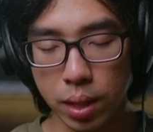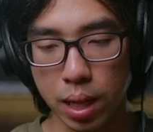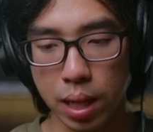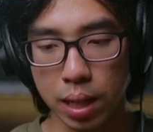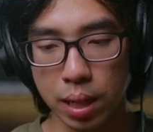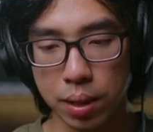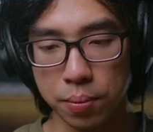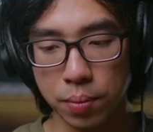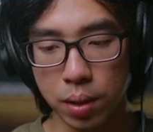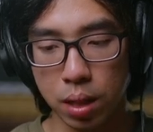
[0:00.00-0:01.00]

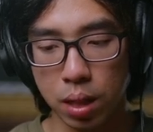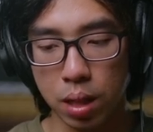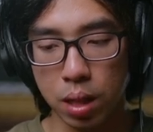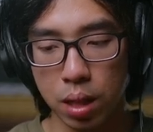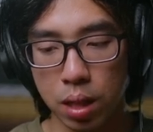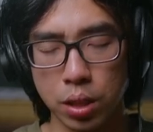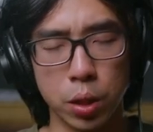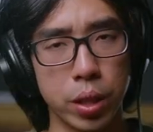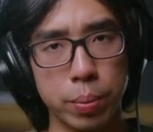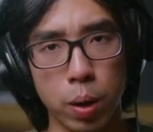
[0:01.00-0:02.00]
So
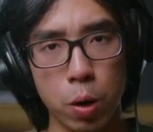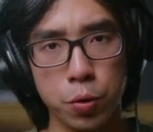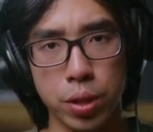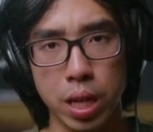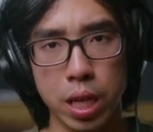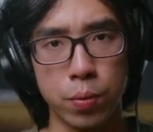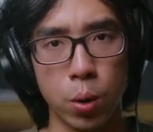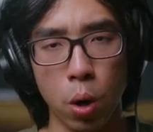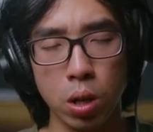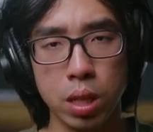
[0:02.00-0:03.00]
in post, it
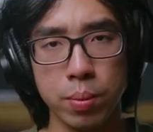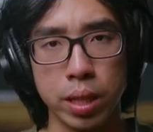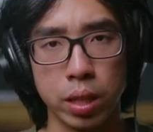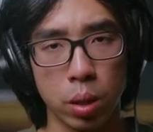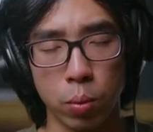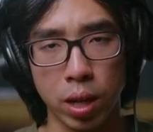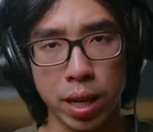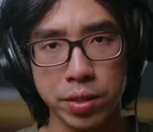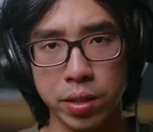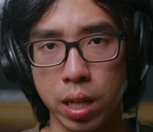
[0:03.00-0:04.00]
will only be
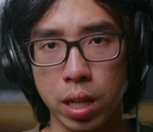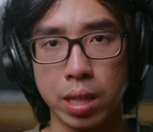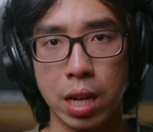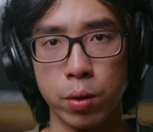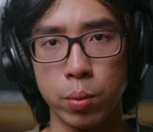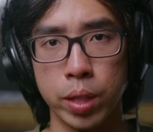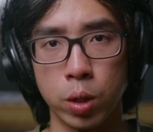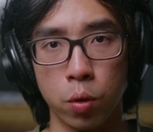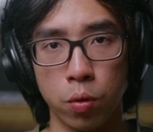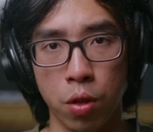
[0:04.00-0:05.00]
normalized. There will be
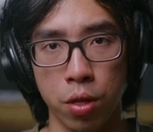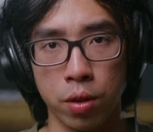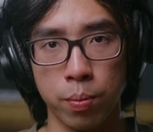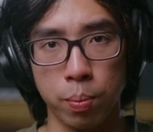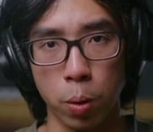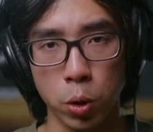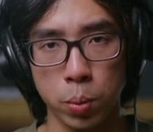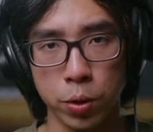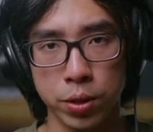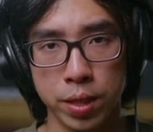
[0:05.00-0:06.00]
no further
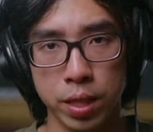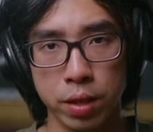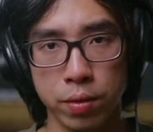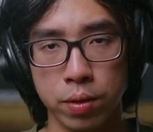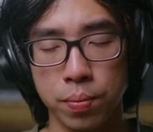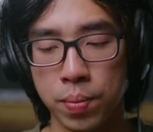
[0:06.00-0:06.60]
post-processing.